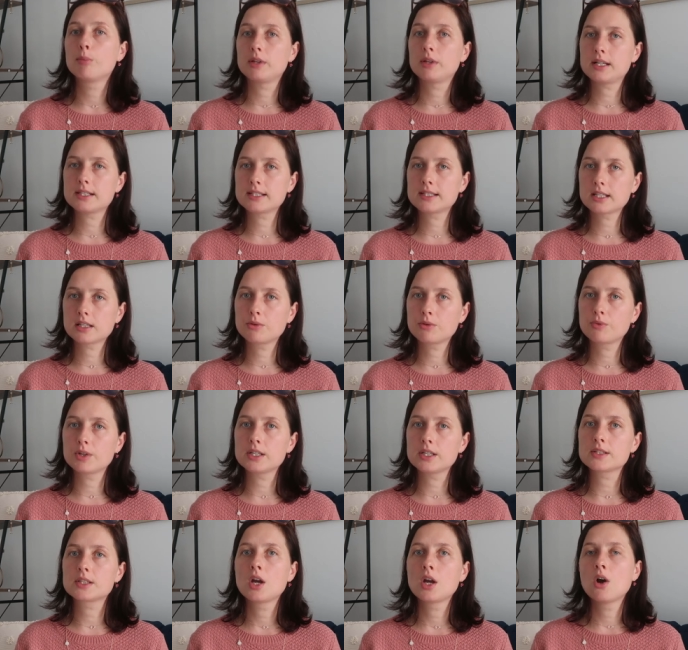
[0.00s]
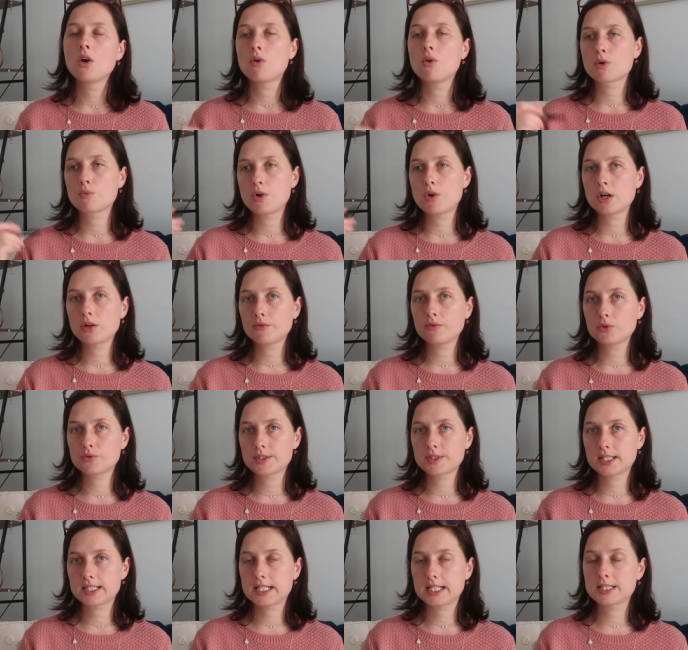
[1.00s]
plus a quiz, or one of
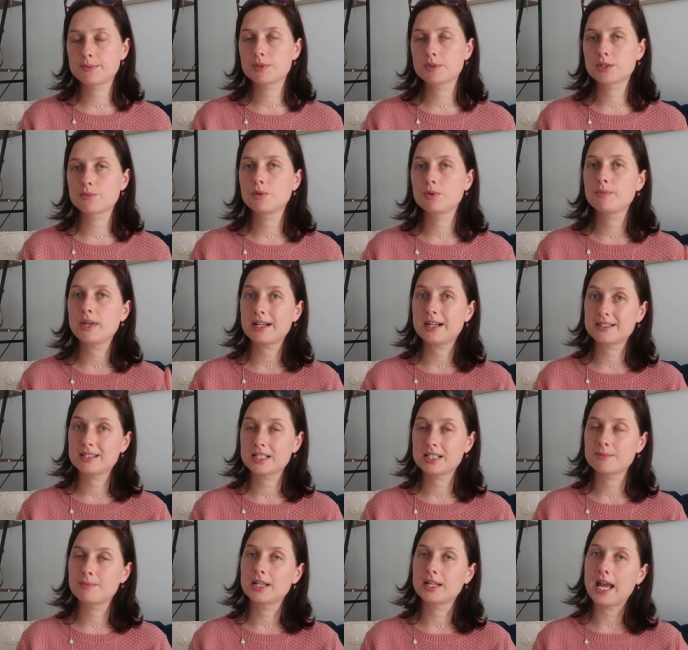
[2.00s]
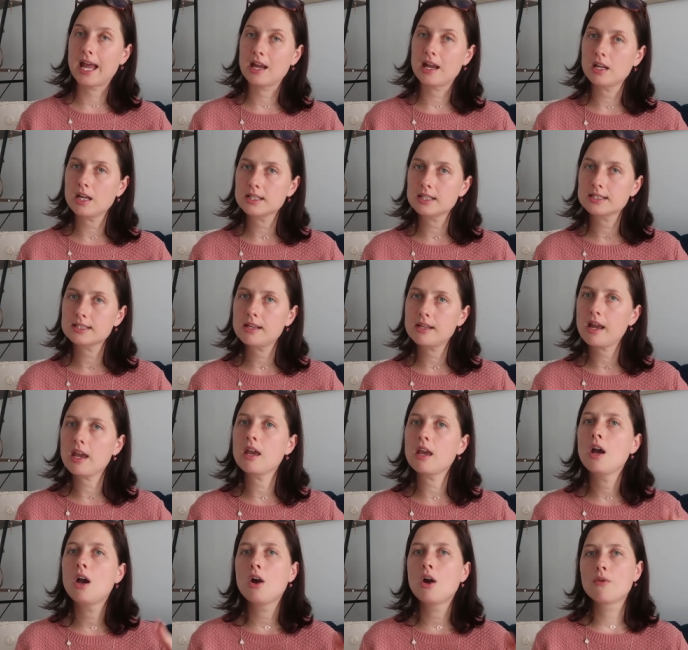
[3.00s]
those assessments will be assessment and
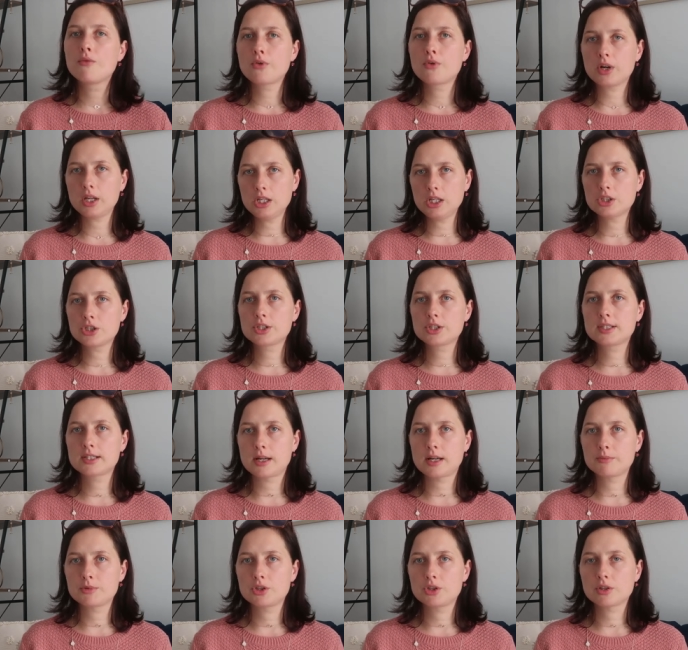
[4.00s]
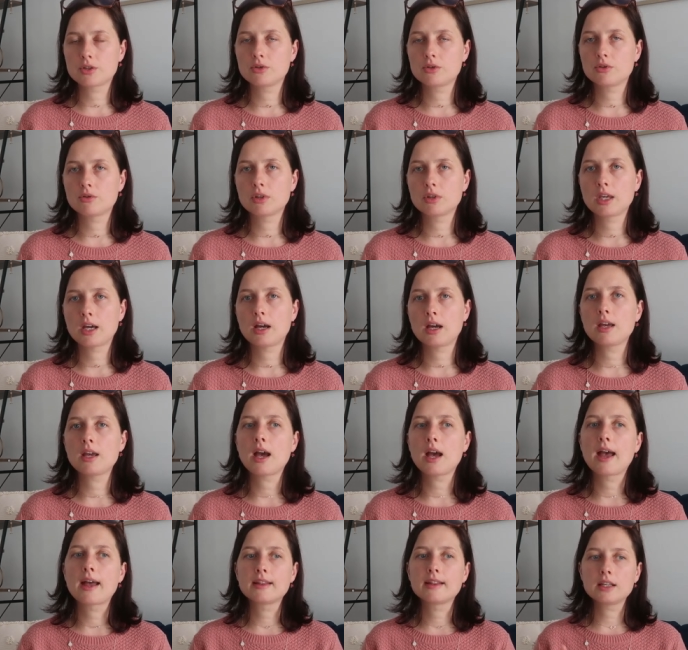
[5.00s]
essay for each subject, okay?
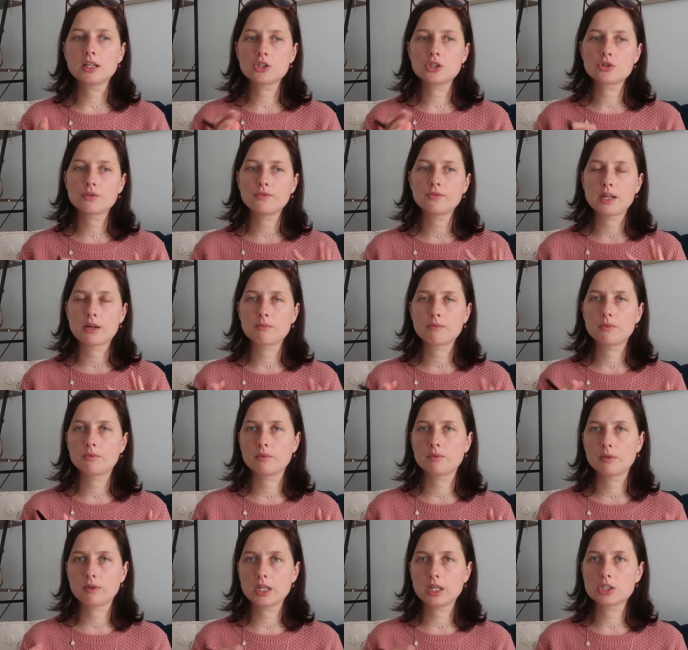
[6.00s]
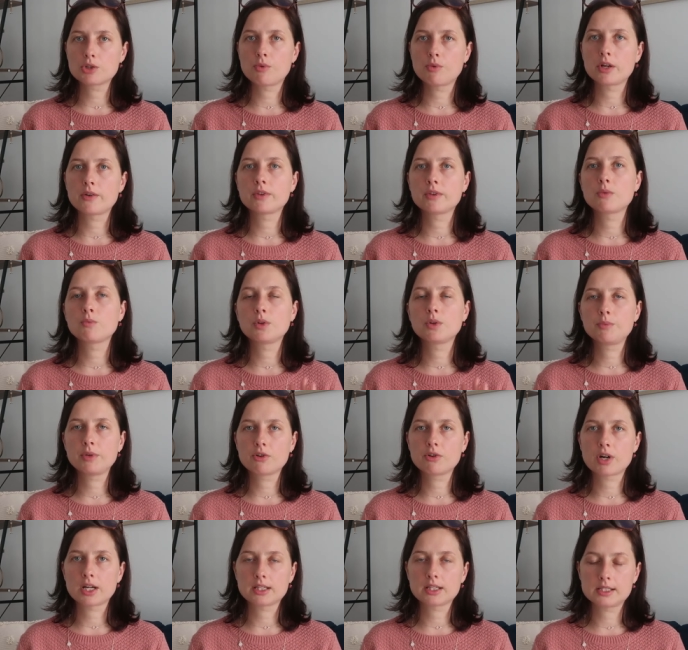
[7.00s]
And each of them, each one of them will be
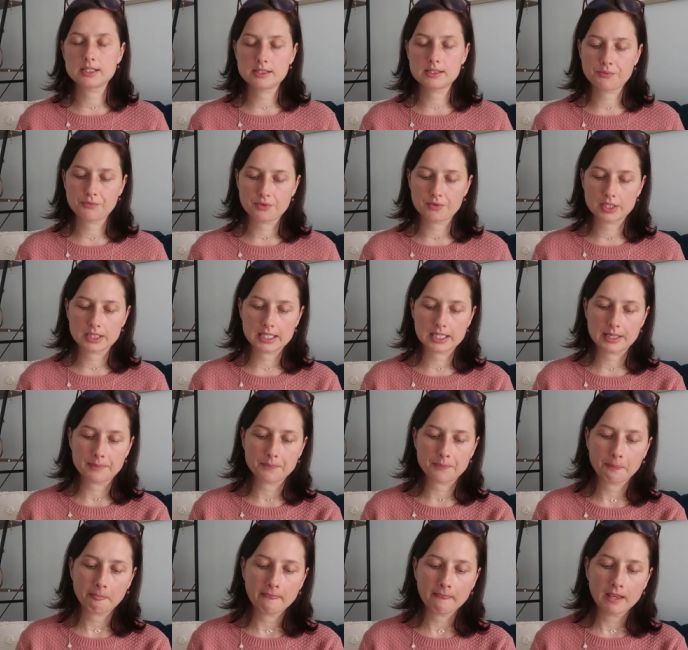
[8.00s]
graded differently.